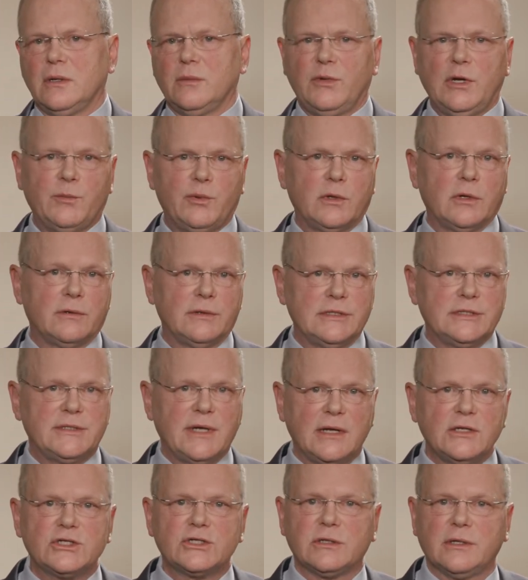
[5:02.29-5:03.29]
People are
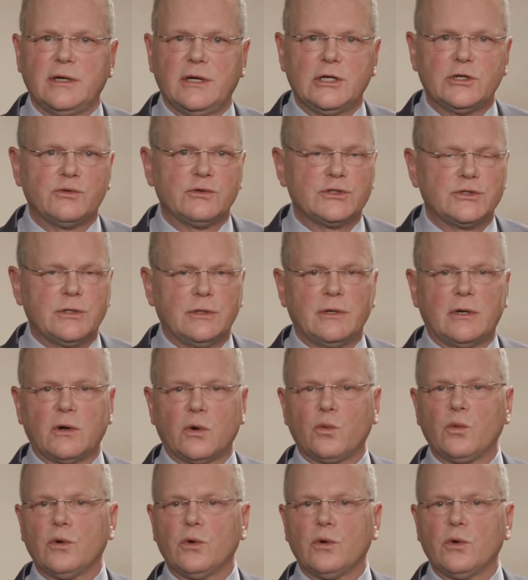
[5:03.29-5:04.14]
intensely interested in our